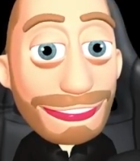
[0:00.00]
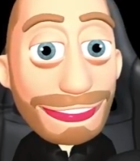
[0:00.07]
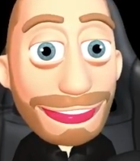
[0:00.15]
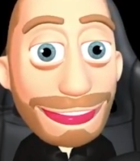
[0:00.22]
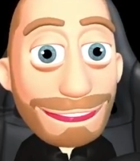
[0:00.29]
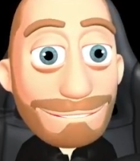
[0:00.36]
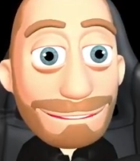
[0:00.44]

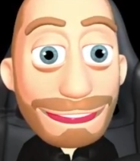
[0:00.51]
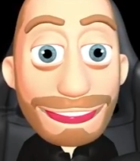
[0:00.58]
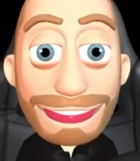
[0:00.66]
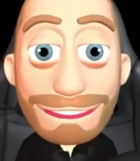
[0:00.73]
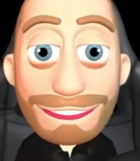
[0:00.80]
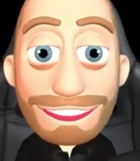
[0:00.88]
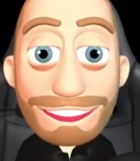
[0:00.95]
has
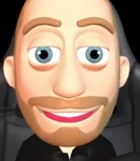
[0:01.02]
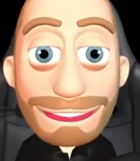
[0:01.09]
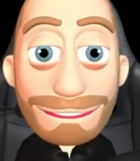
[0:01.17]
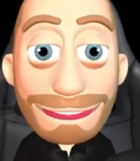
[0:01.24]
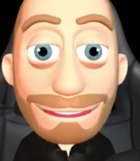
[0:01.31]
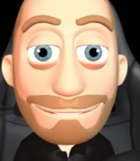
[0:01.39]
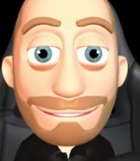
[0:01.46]

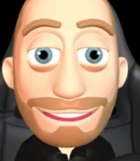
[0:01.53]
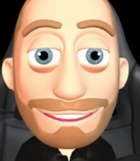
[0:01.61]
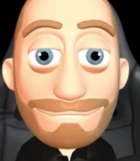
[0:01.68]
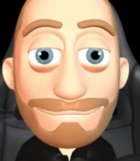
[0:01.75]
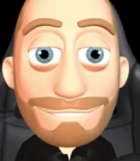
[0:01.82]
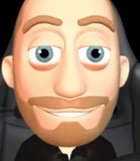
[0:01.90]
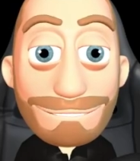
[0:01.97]
$100 worth
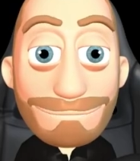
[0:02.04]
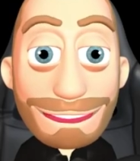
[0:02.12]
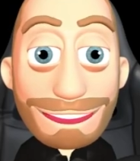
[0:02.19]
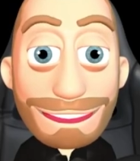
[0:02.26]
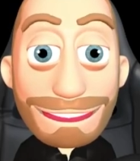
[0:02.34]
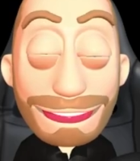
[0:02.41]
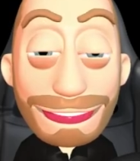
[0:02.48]
of IL,
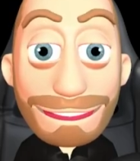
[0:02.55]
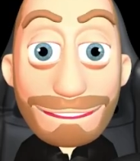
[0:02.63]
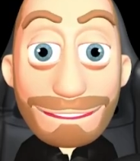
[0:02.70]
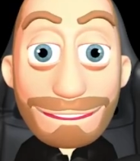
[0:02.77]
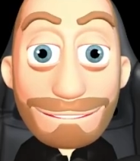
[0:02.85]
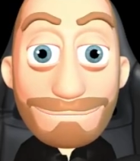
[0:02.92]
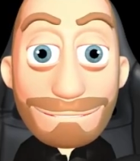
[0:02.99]

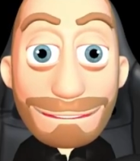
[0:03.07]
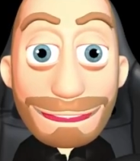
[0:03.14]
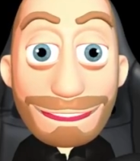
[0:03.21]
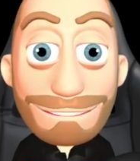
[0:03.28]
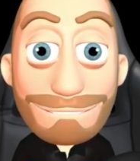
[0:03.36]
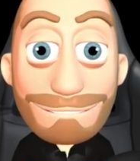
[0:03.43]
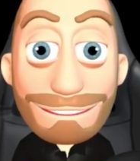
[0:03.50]
and the
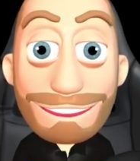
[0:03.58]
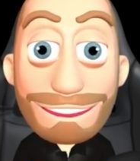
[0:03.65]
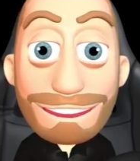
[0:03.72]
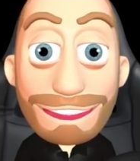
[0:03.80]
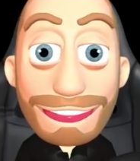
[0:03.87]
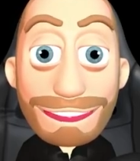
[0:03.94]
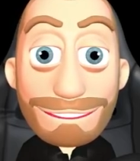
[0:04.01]
governance
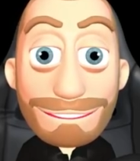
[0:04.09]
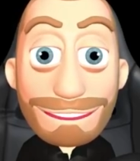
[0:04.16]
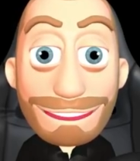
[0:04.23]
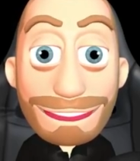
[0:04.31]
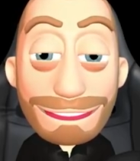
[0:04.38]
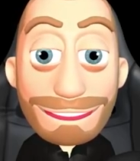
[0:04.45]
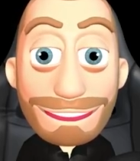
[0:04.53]
token
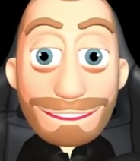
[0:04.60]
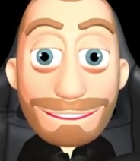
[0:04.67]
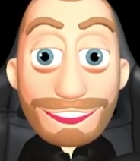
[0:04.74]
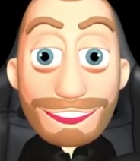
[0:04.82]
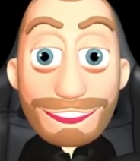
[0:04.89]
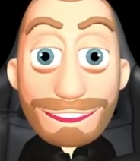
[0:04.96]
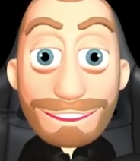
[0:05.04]
is
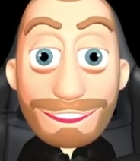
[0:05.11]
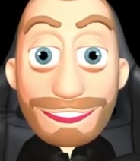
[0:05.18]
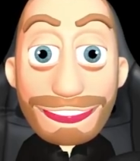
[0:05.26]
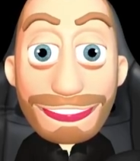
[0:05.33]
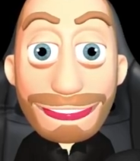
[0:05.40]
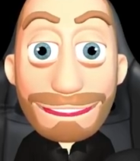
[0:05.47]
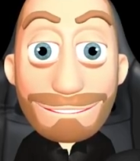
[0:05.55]
going for
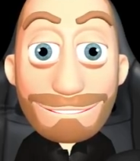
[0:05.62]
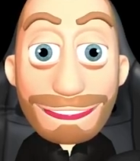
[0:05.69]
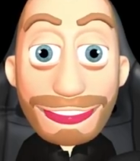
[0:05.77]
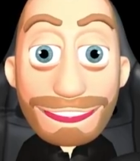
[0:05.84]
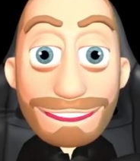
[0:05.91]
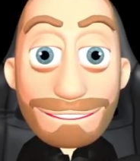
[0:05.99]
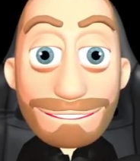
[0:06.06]

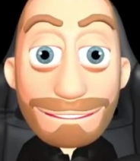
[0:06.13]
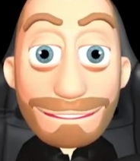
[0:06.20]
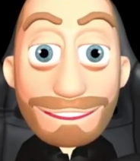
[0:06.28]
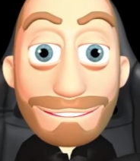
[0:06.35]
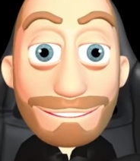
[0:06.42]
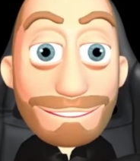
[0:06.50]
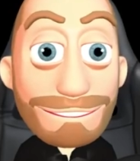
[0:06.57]
$100.
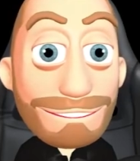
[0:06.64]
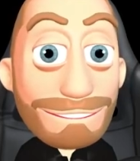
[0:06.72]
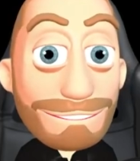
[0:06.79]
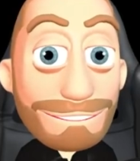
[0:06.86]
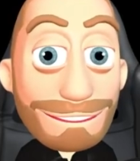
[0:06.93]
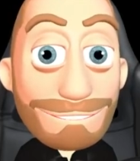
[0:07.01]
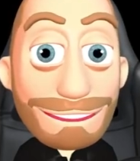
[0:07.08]

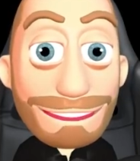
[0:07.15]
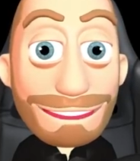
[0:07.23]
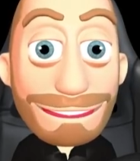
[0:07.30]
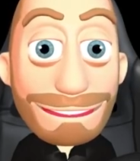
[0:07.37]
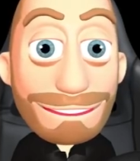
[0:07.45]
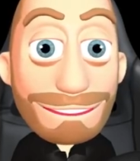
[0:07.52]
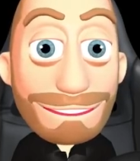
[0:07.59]
They
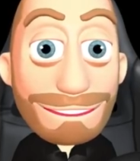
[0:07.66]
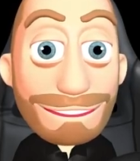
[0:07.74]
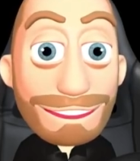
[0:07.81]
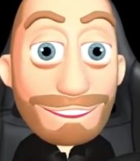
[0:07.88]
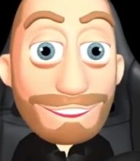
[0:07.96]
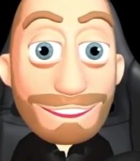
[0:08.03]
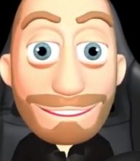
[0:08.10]
get
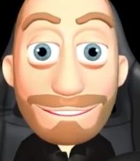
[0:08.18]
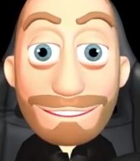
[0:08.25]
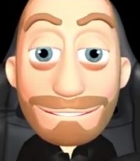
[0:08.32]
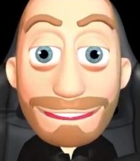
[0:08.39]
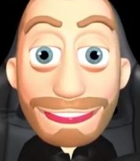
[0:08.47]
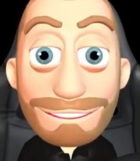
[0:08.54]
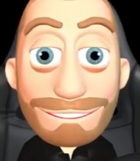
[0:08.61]
one
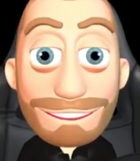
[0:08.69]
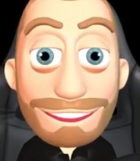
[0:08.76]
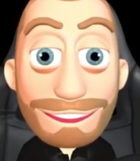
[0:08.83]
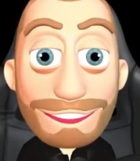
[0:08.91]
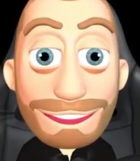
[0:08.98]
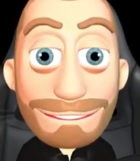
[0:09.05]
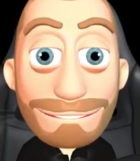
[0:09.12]
governance
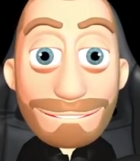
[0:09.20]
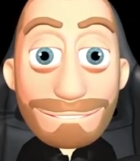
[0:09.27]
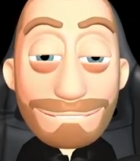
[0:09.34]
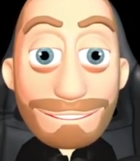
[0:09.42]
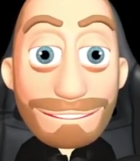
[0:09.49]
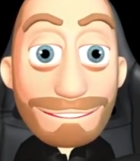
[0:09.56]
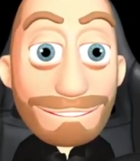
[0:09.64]
token.
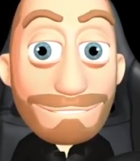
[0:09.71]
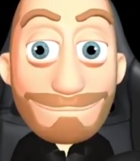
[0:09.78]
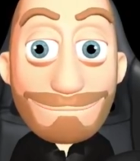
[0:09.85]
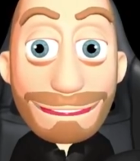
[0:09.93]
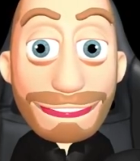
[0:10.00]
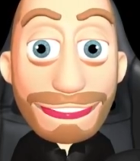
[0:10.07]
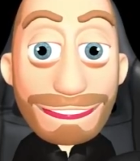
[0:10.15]
Now,
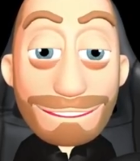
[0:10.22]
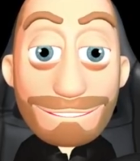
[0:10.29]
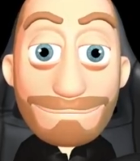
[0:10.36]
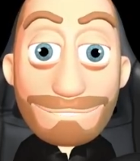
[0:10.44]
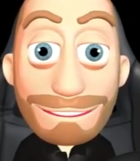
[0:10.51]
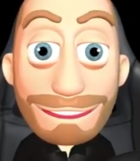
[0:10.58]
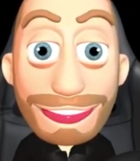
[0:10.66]
if they
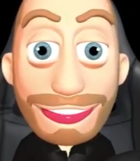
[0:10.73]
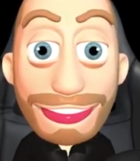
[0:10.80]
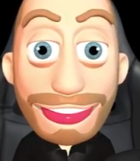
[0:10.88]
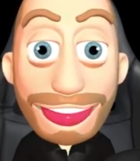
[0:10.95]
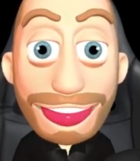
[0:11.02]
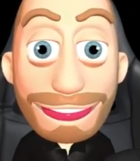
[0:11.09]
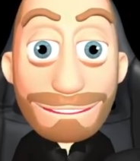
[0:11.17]
go
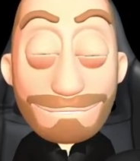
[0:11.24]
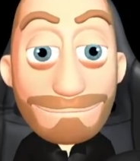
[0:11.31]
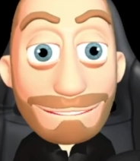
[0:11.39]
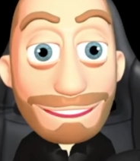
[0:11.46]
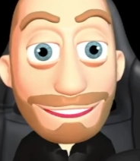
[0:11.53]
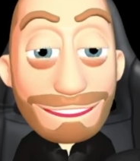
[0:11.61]
and they